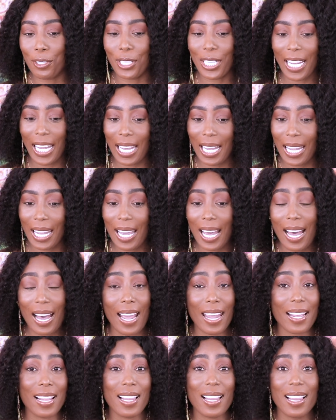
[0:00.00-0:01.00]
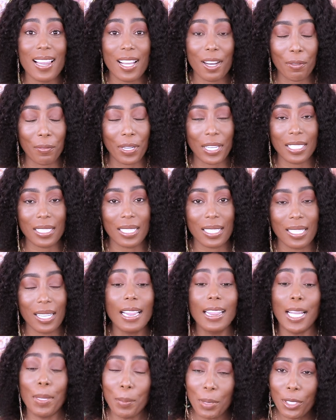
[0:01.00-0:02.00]
okay i love it
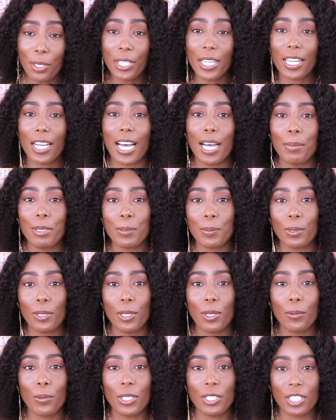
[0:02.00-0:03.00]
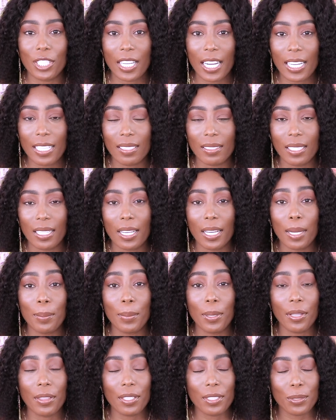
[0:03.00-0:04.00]
let me know in the comments below what you guys think
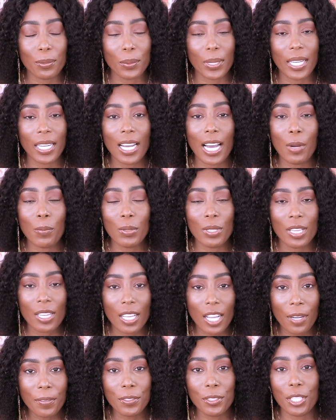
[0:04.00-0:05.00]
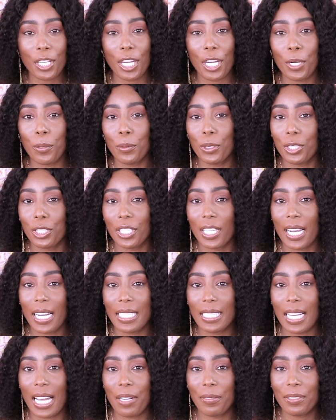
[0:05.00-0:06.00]
about this wig i would love to hear what you
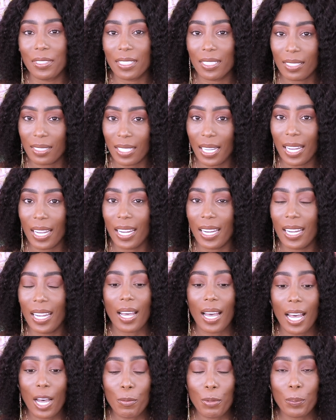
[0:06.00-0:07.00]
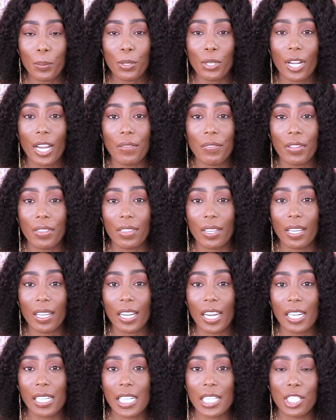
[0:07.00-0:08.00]
guys have to say i will put everything
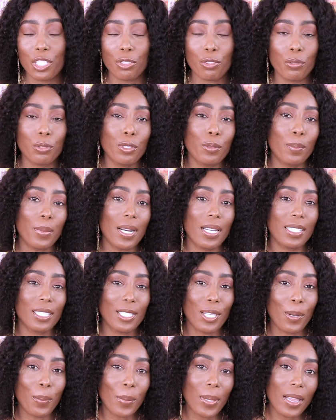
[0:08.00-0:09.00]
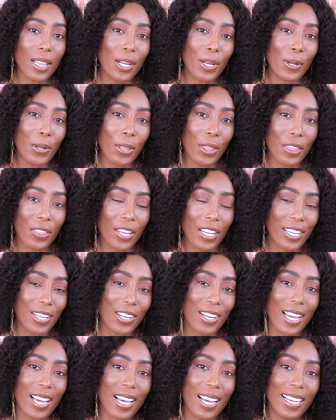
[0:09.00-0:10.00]
in the description box down below thank you
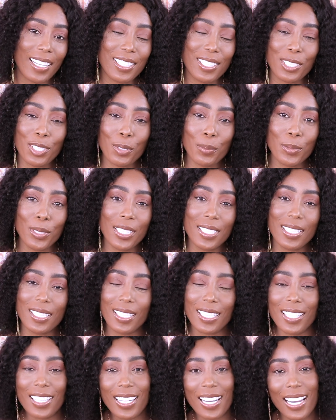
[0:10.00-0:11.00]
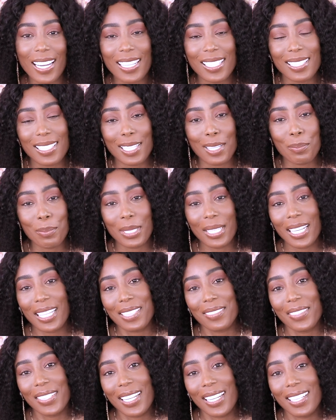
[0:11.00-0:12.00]
guys so much see you guys in my
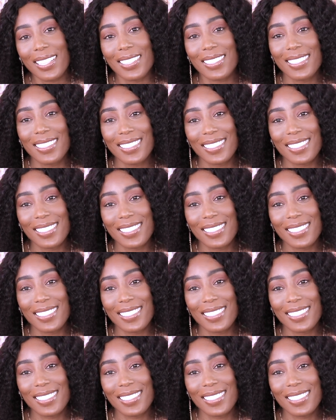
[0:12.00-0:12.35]
next video